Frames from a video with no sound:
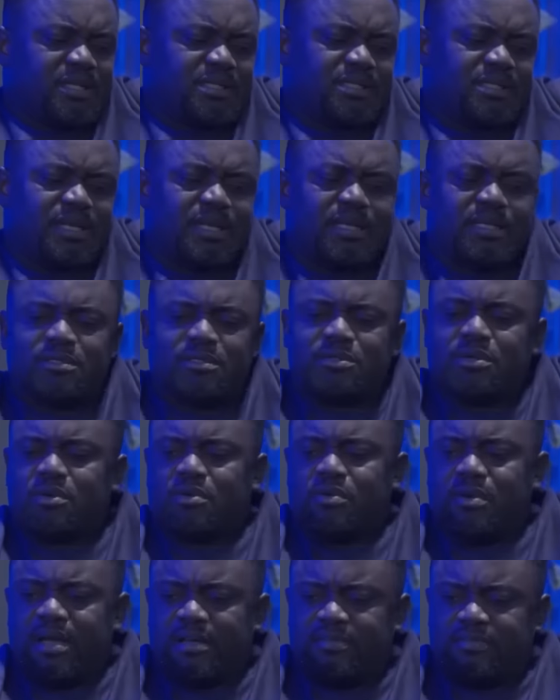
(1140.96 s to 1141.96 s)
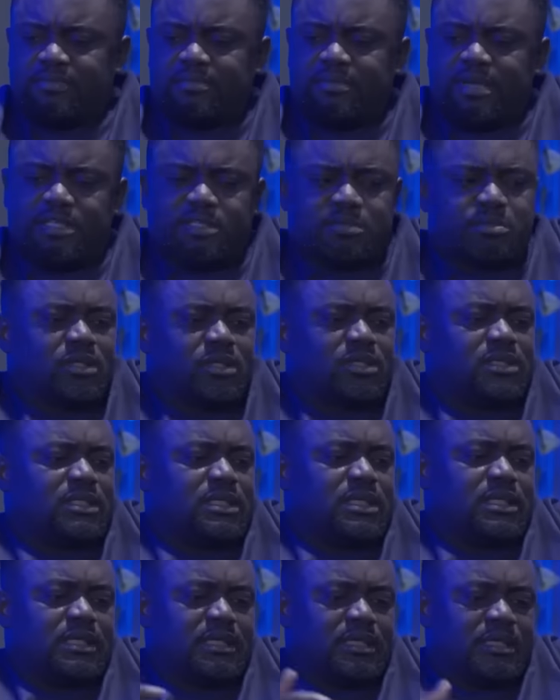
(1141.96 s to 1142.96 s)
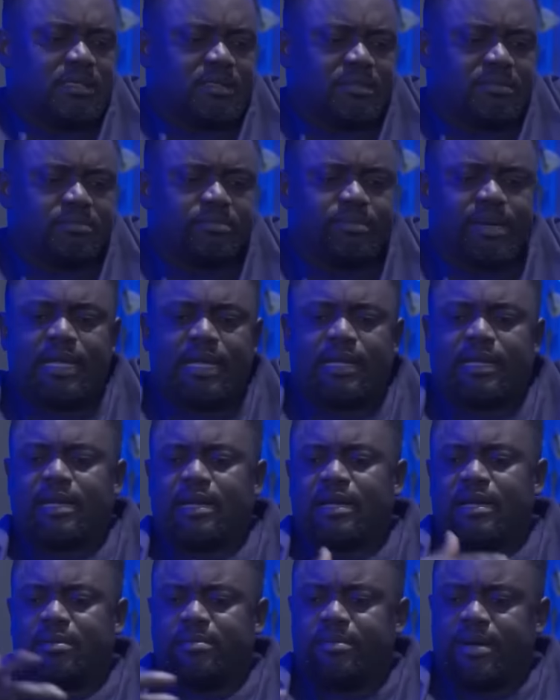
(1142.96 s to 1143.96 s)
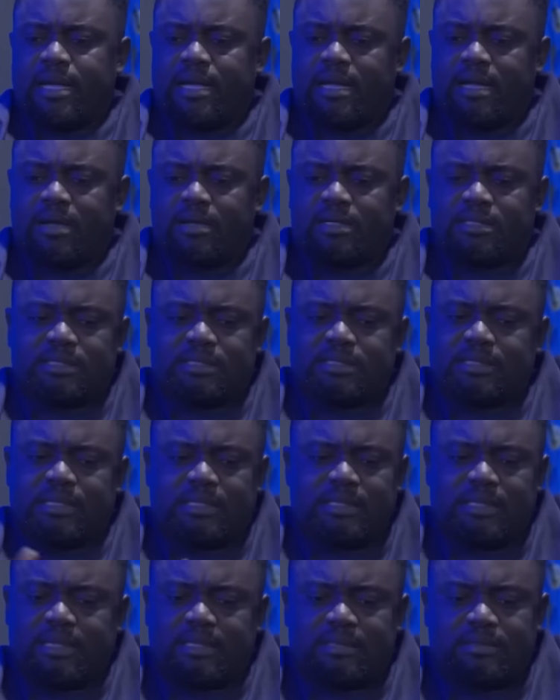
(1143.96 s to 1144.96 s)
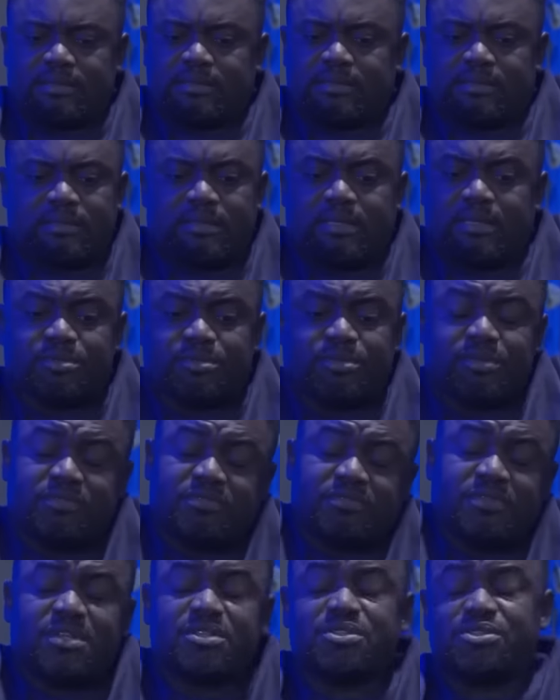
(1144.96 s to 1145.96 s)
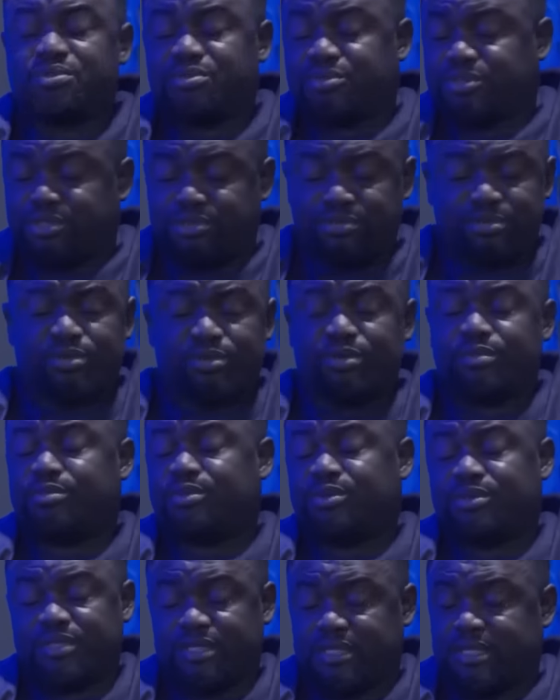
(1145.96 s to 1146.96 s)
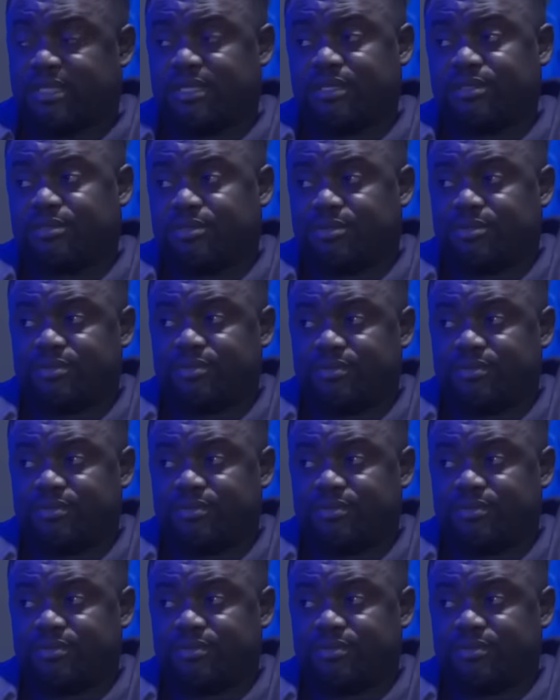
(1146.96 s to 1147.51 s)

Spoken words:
are saying your wife makes money, buy car, buy houses and that, I'm sure very soon she'll become more richer than you.